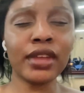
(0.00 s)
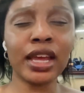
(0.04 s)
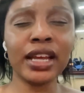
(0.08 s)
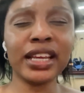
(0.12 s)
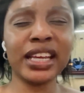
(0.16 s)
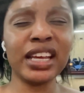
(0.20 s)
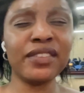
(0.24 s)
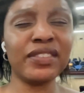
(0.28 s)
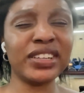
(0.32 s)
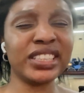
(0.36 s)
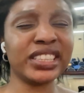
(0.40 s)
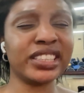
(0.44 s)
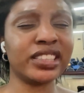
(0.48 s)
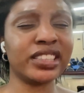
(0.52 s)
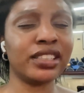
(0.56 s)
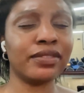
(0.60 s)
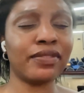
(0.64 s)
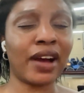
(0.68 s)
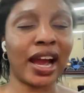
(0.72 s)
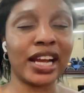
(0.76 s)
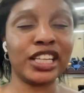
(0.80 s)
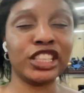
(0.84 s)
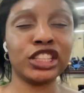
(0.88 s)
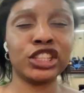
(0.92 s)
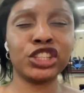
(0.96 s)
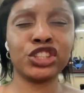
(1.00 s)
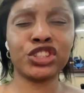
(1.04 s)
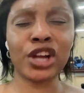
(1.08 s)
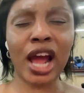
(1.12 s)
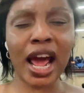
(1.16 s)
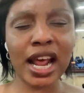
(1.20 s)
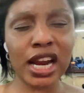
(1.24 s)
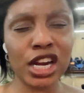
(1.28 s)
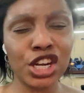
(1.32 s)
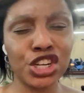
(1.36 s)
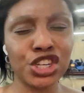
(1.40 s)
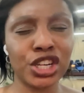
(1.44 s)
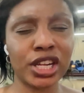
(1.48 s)
give us divine
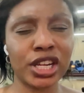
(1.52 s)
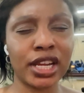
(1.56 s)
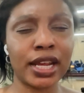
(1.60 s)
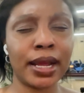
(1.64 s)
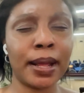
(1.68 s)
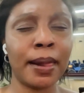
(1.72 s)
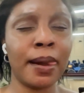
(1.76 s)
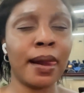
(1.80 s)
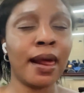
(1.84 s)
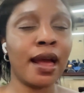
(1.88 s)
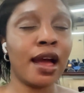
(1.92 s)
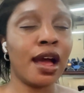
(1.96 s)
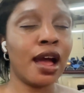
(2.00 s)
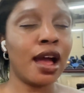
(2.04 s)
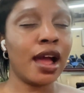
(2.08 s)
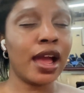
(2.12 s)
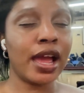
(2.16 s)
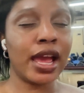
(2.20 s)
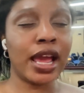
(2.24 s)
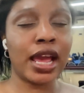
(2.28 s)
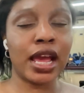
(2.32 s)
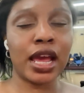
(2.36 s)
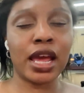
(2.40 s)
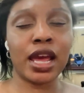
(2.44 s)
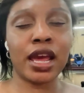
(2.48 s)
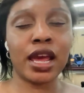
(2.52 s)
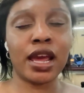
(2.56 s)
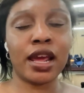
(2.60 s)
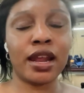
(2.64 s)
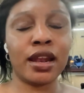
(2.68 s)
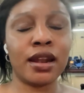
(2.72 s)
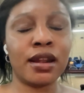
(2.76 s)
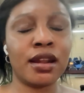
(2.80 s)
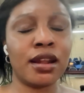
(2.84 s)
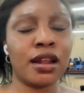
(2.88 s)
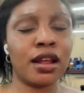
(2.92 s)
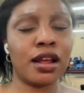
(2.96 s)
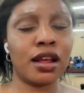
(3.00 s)
strategy
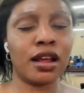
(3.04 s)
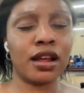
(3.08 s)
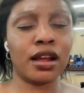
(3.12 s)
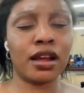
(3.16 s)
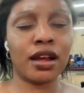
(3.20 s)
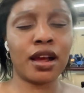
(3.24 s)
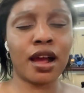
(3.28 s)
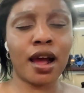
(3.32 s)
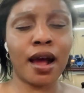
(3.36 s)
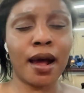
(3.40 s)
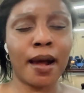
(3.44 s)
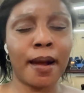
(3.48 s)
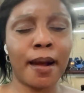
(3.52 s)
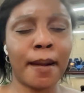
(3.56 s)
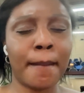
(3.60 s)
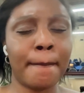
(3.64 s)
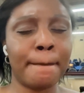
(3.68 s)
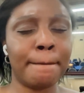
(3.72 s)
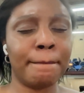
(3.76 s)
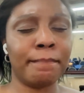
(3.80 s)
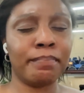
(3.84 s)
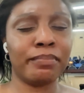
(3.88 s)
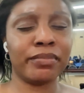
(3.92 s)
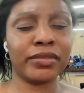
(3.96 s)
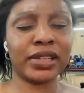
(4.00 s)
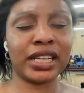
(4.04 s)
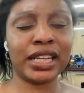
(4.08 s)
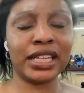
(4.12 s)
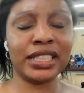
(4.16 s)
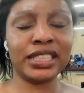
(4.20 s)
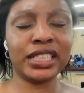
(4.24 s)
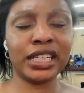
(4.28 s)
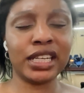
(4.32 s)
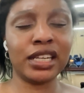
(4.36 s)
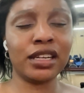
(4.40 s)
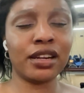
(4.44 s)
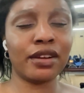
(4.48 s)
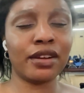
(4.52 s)
and um,
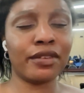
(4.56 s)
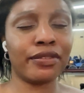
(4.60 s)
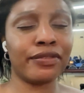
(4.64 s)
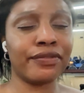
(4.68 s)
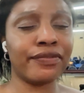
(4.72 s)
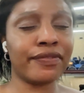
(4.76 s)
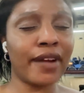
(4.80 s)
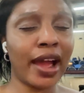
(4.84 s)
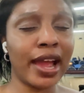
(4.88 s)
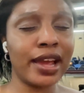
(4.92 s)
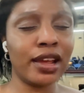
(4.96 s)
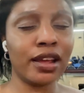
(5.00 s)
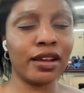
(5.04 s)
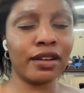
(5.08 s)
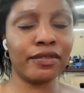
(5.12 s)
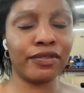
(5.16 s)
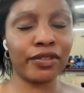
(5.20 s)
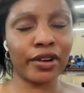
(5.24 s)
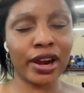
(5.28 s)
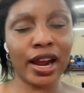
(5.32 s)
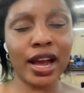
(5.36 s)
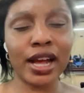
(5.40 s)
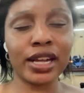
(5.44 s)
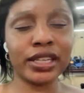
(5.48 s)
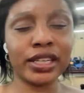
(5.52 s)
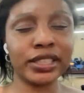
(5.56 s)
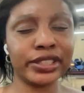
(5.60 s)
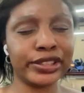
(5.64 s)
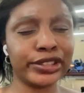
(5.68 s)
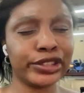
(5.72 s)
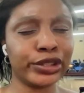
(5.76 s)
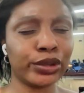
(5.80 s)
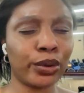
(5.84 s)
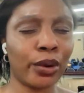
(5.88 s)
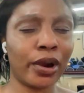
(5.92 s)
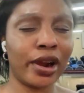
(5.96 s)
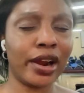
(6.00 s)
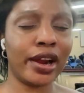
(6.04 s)
continue to fight for us,
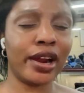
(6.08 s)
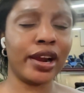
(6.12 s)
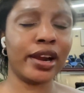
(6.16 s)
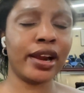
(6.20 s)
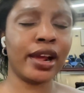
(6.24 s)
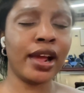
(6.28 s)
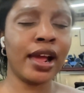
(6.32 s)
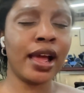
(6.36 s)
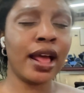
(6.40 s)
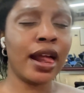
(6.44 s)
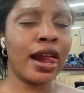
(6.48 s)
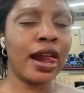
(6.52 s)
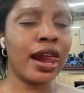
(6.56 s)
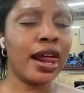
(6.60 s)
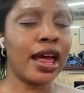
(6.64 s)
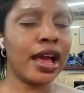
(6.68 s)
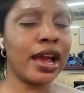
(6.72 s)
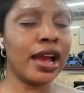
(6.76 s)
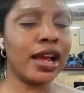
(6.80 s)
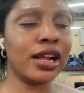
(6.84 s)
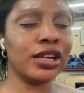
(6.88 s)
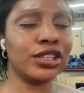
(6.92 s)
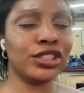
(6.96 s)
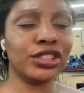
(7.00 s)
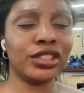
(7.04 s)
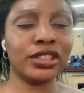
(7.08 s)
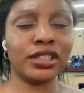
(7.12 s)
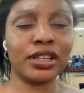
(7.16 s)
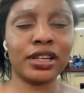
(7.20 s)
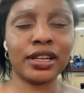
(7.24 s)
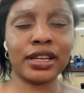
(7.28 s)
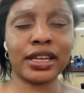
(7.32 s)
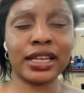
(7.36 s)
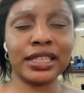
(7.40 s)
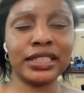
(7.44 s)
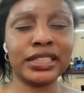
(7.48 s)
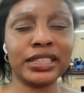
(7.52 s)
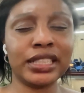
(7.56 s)
Lord, and
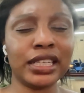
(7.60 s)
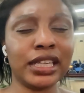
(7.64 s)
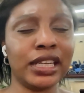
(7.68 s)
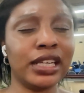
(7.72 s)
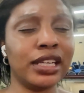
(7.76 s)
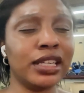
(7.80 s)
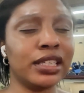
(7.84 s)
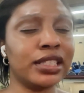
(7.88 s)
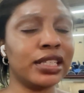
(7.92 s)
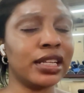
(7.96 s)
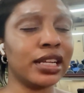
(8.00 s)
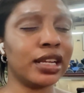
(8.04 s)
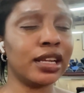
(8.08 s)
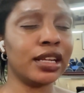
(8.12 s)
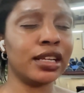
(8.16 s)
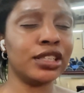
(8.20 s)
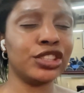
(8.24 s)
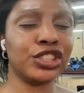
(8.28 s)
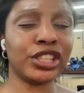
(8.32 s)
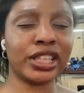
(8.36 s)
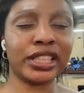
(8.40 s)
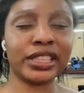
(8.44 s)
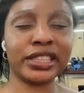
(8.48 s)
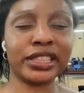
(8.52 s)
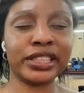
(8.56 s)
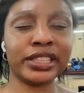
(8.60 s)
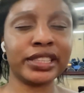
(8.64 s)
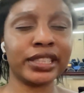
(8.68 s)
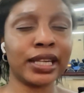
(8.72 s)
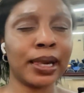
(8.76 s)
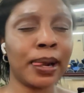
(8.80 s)
continue to just